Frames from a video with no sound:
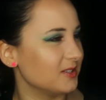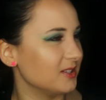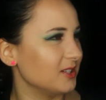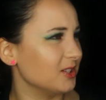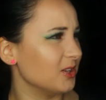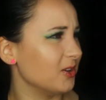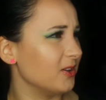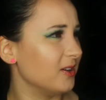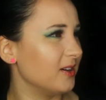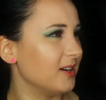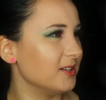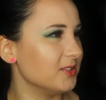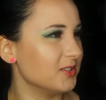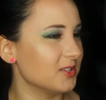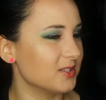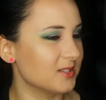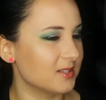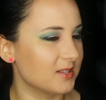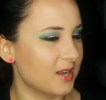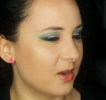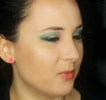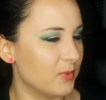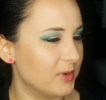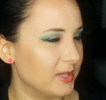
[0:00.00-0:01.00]
you know,
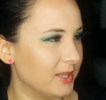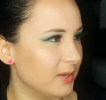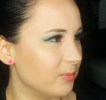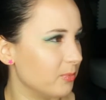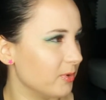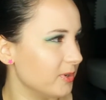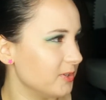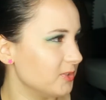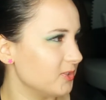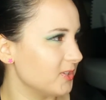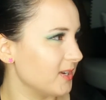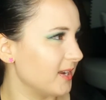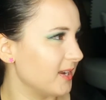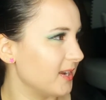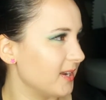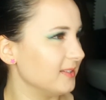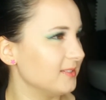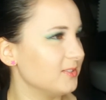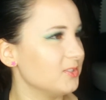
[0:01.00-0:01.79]
I really appreciate.